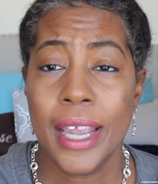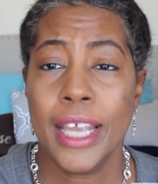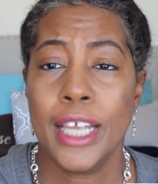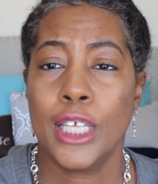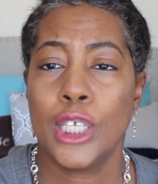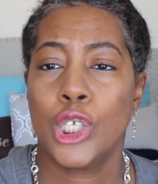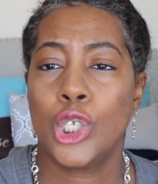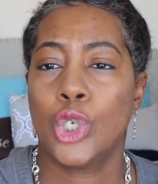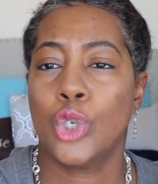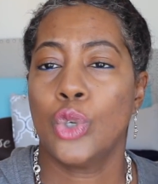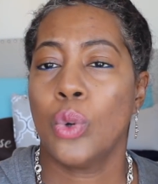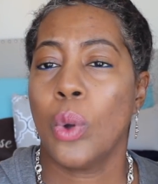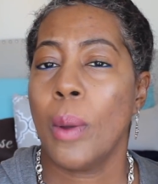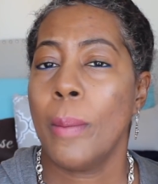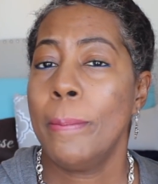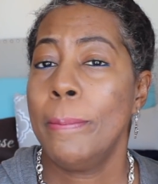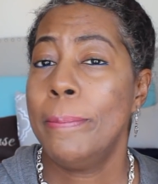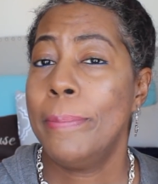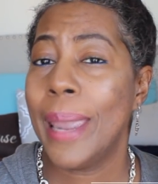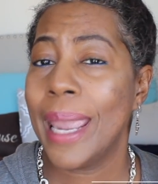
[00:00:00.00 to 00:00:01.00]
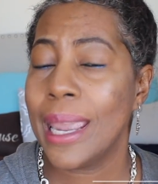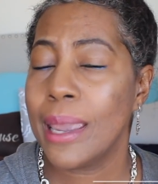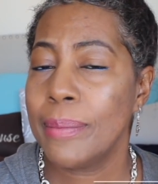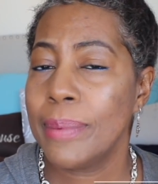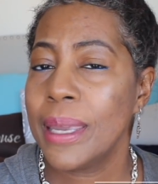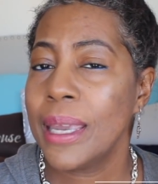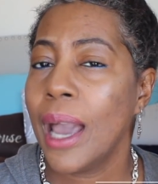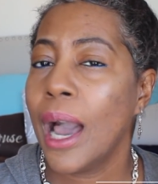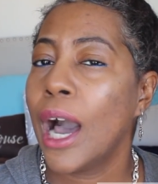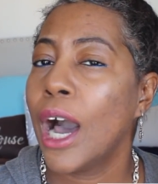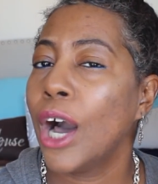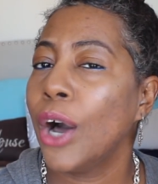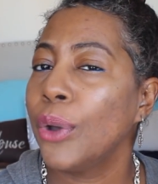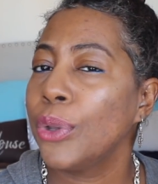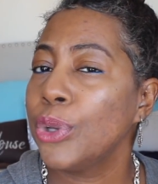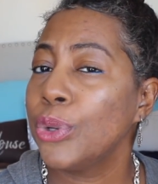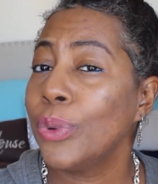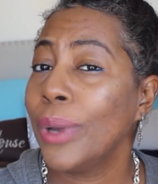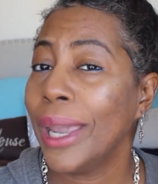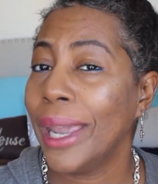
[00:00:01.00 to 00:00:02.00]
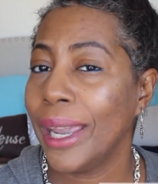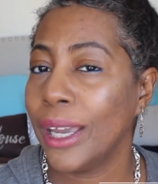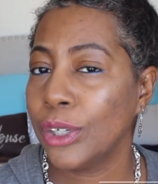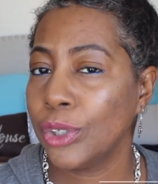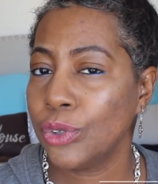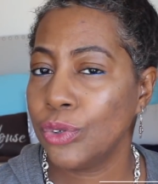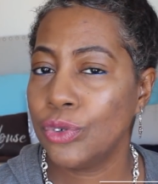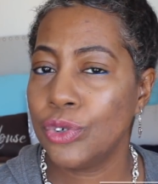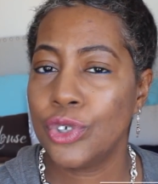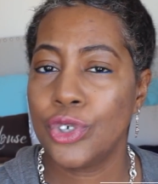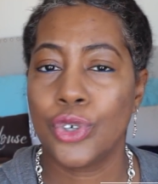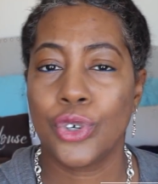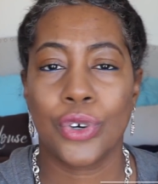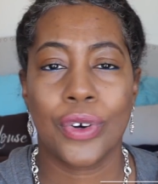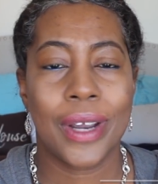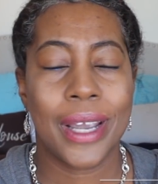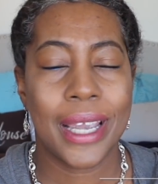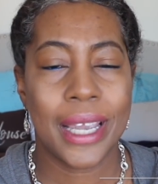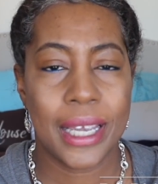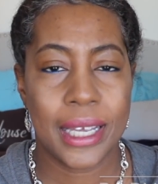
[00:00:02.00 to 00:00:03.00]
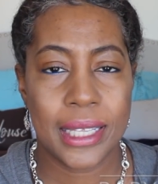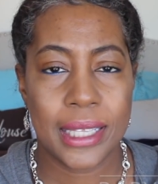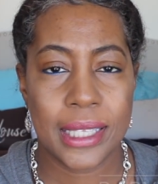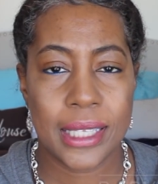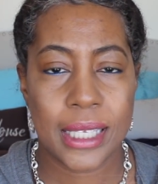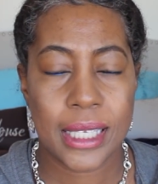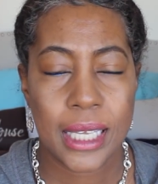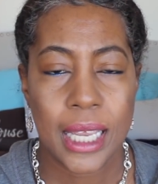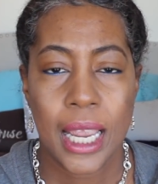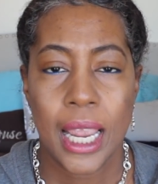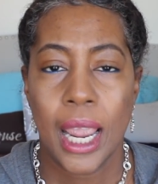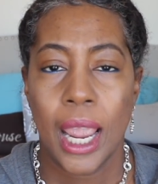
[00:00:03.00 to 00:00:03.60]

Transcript: is to baby how you handle your ends.